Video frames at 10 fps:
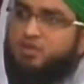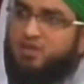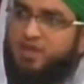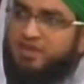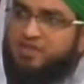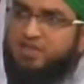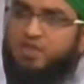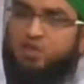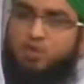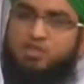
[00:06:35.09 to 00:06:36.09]
the next
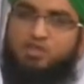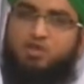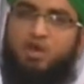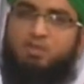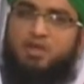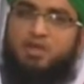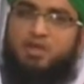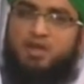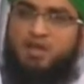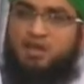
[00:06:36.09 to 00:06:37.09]
day, what's going to
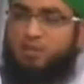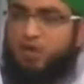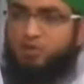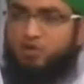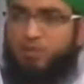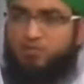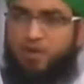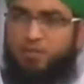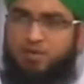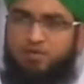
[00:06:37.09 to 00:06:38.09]
be remaining for my family.